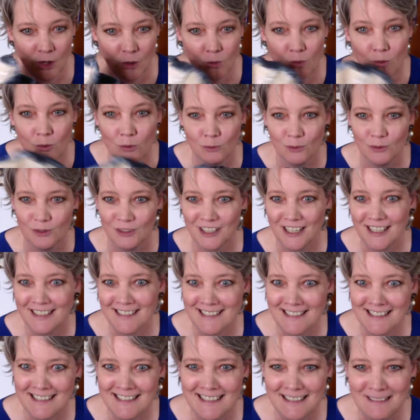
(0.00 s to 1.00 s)
Ooh, you get
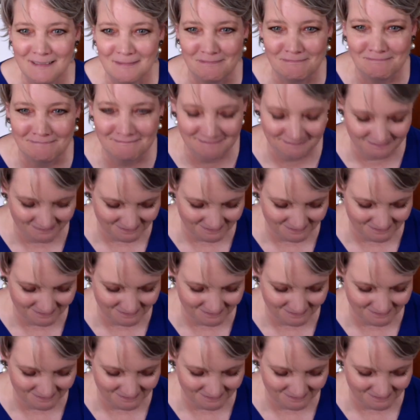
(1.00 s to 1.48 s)
to see him.